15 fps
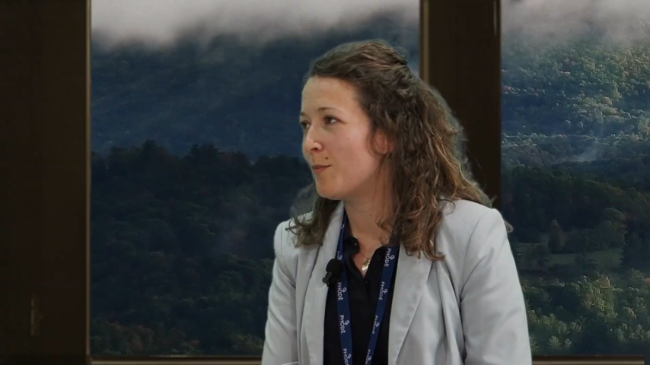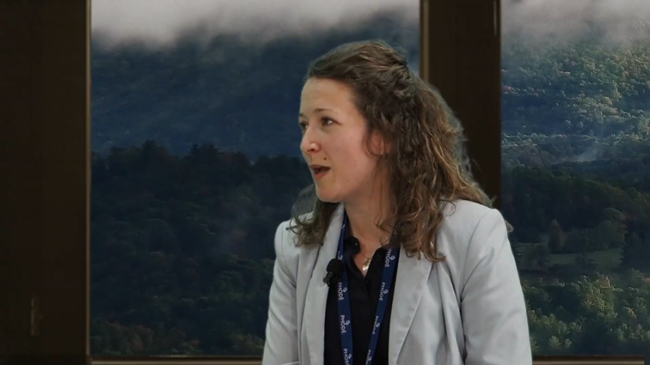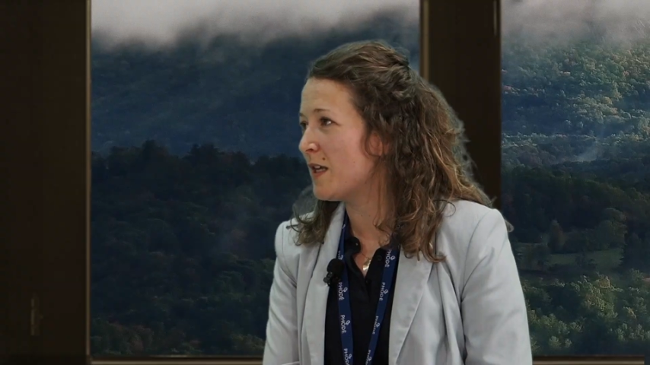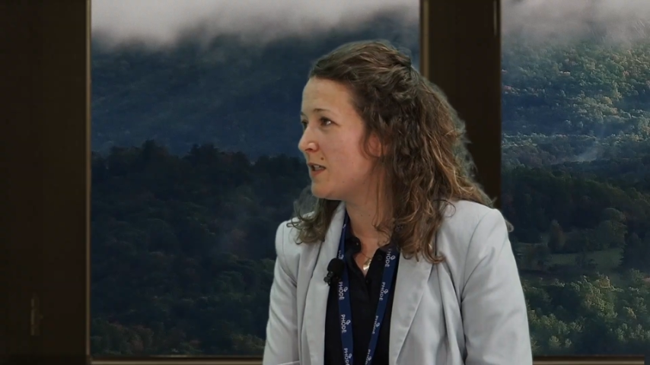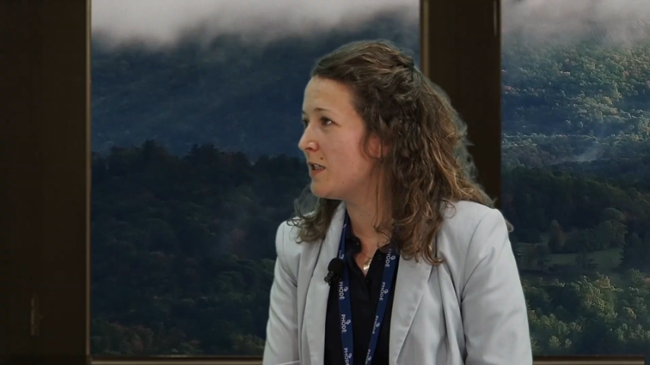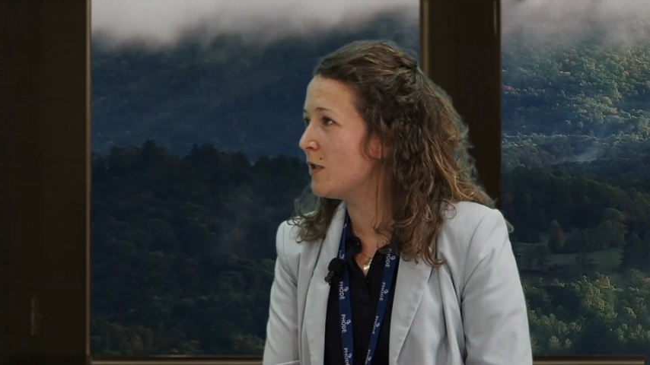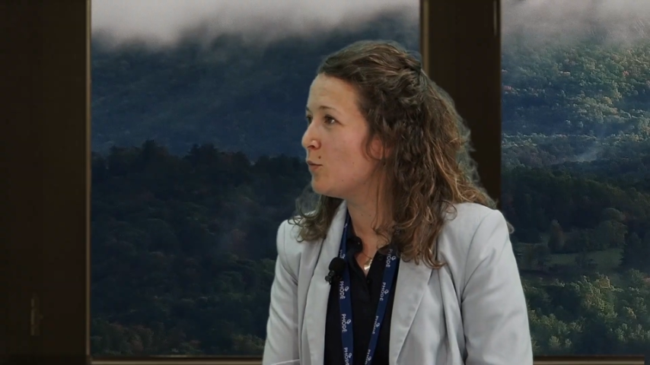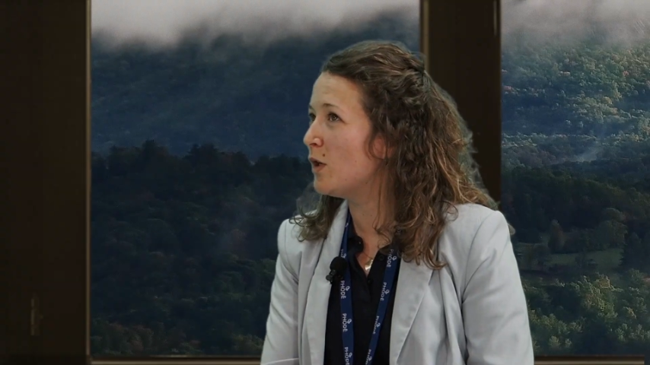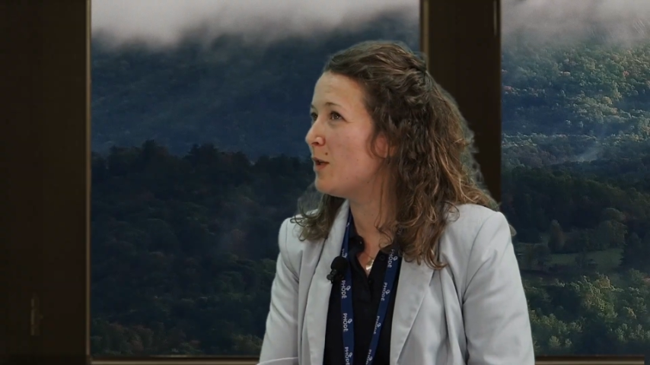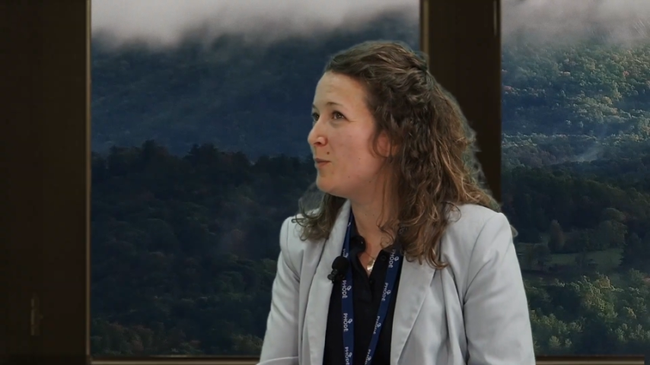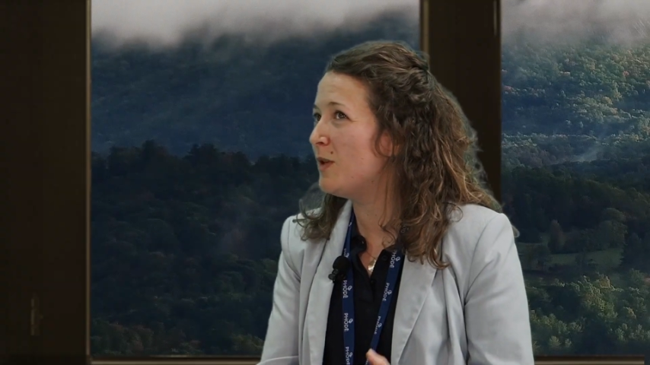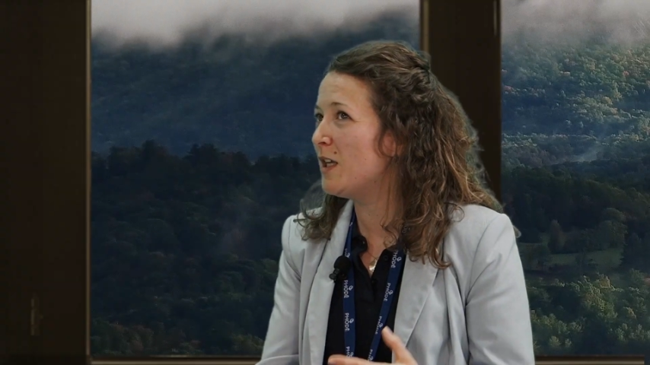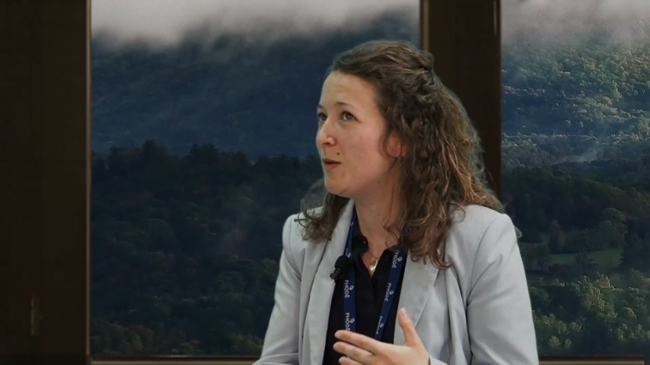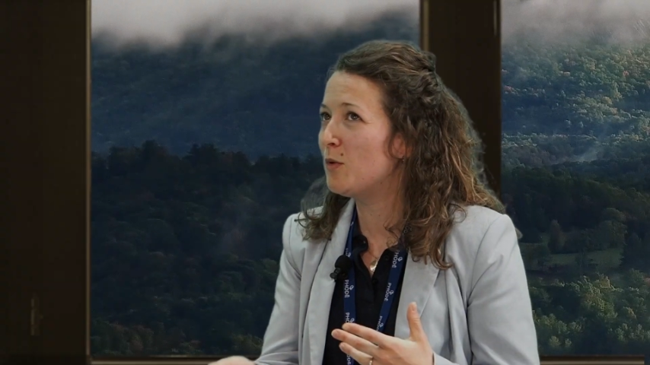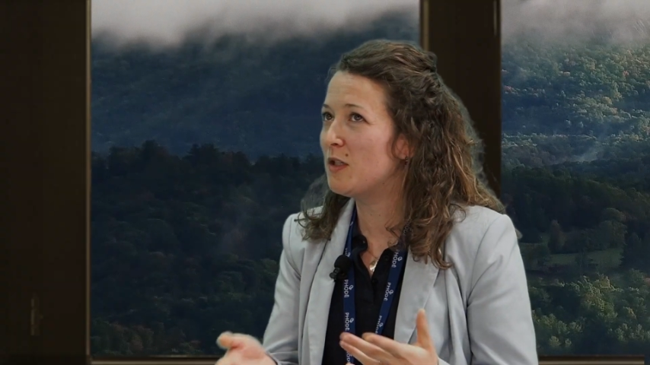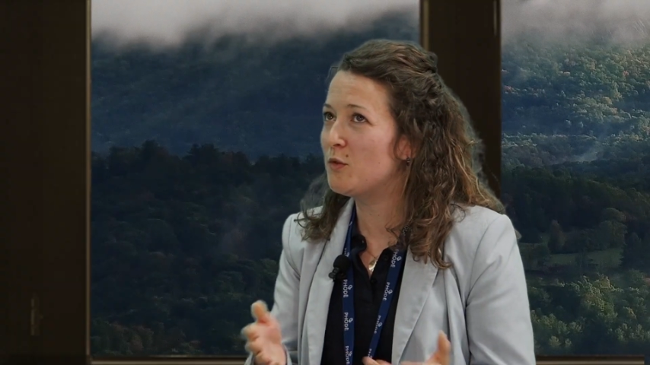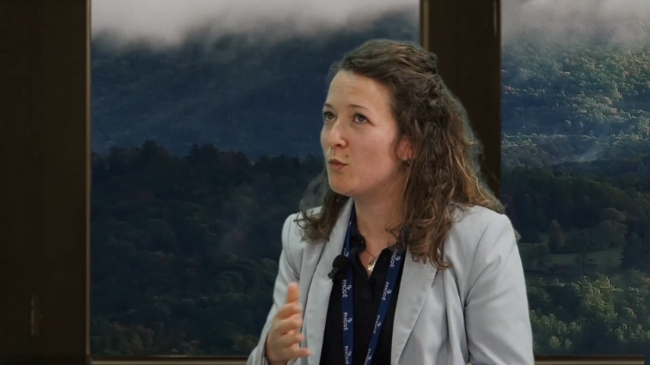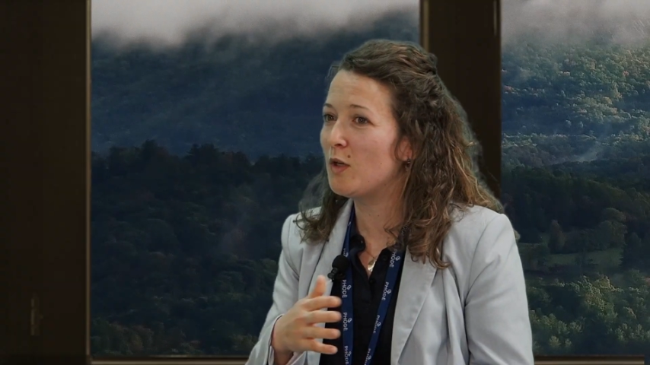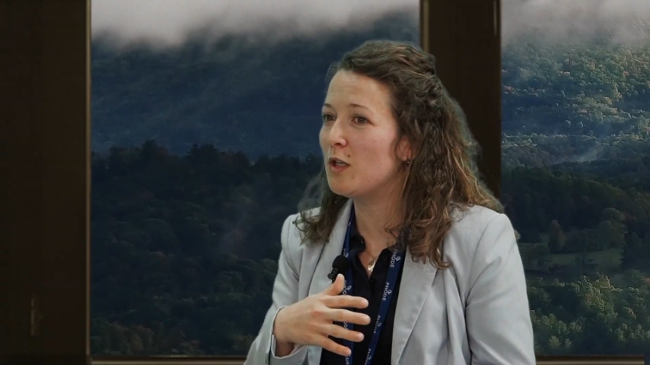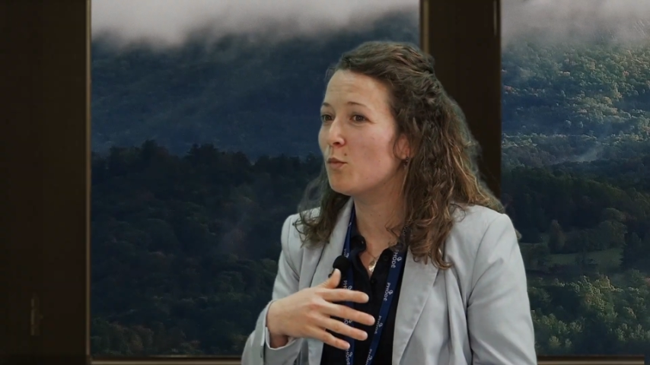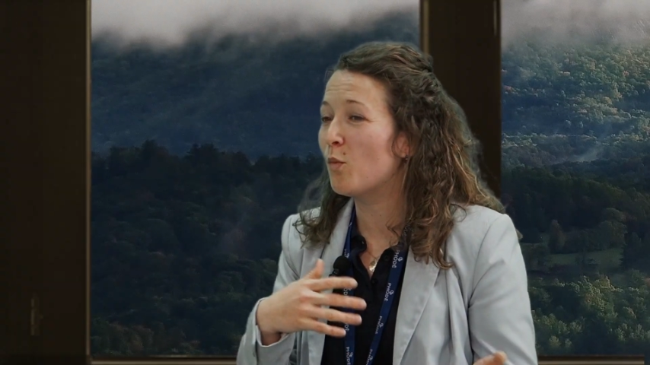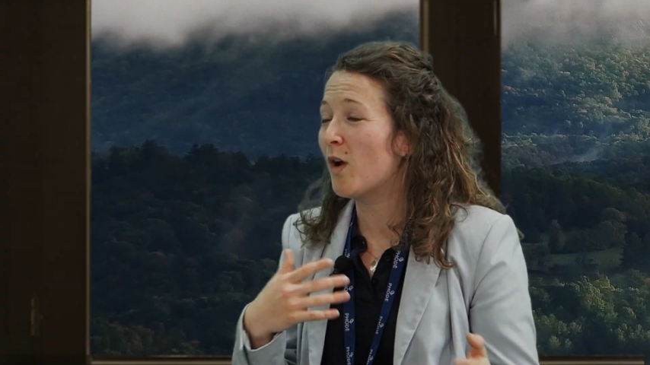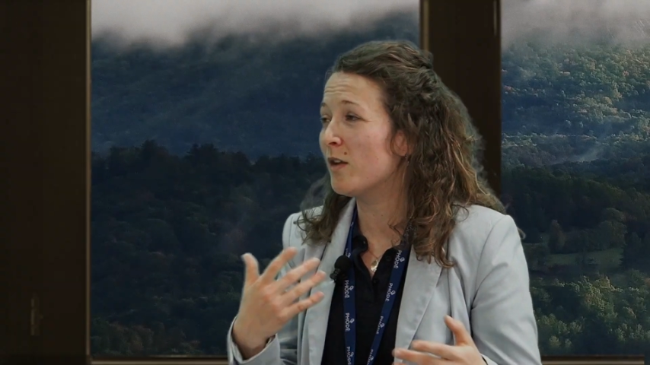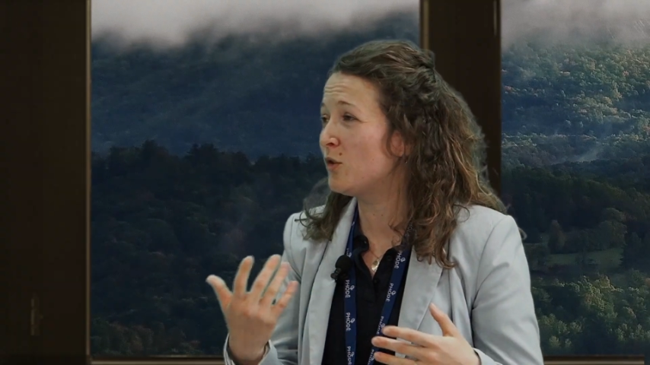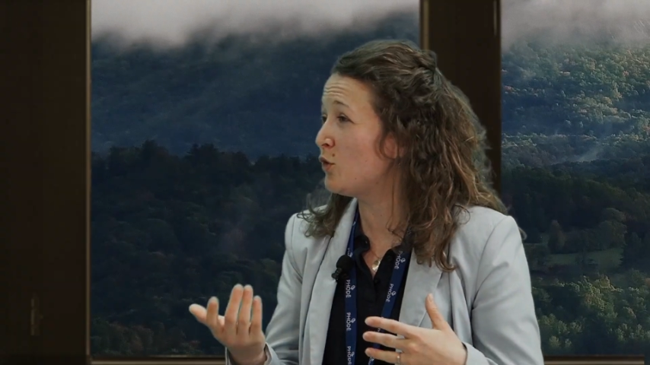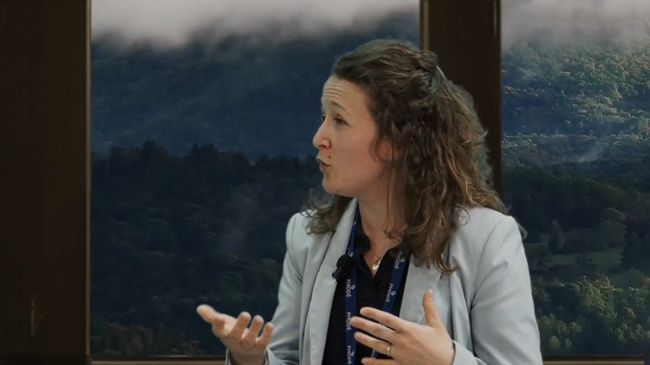biting will be between 1